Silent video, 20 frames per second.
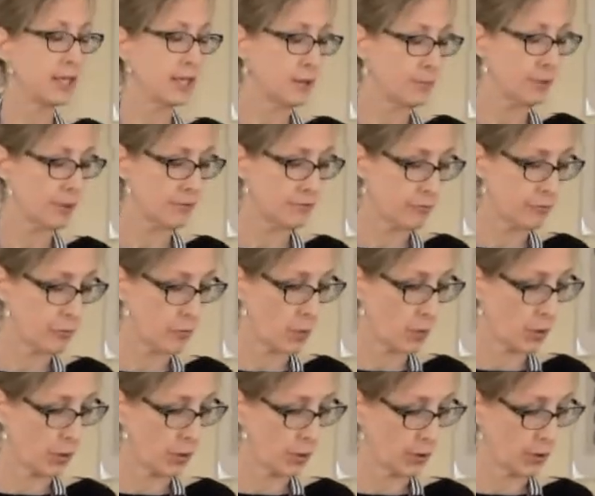But
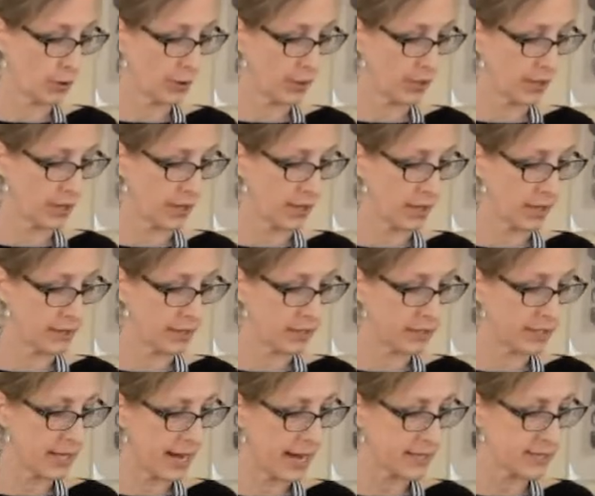for the
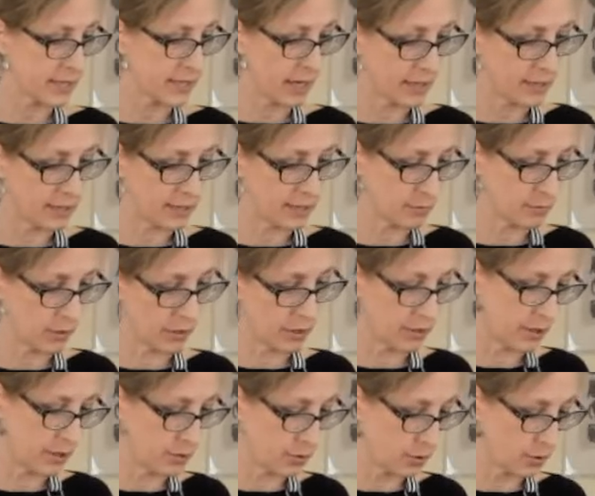class, I just wanted
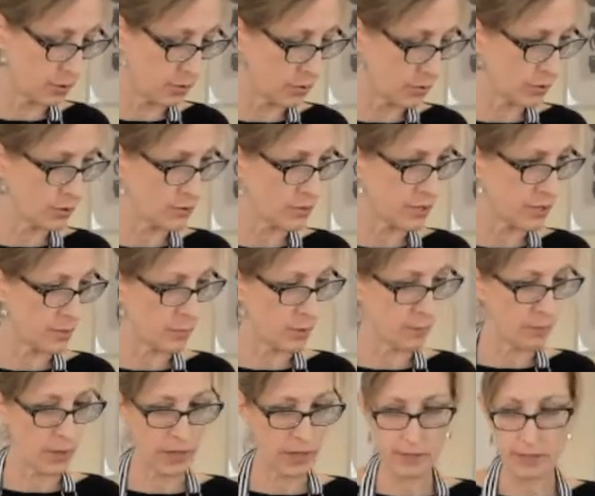to do 2 separate
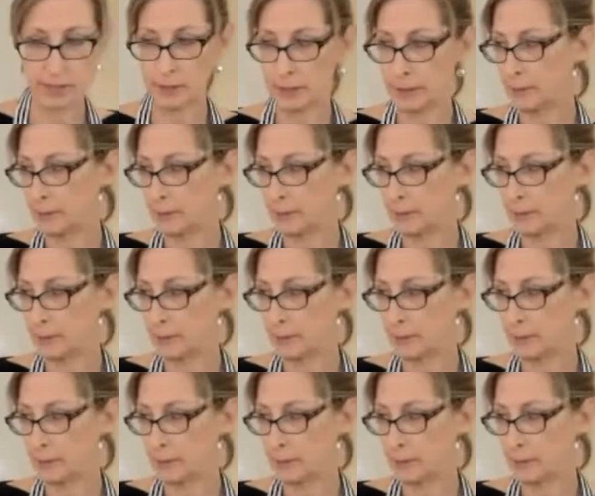pots.